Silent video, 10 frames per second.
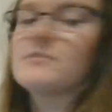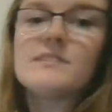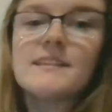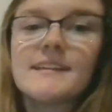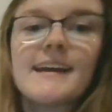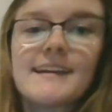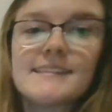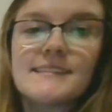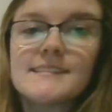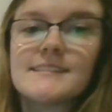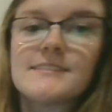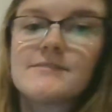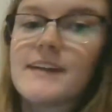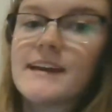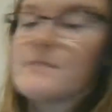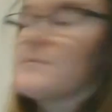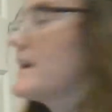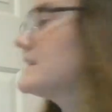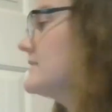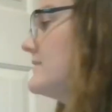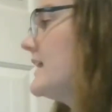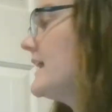first thing that asks us is to find the mass of the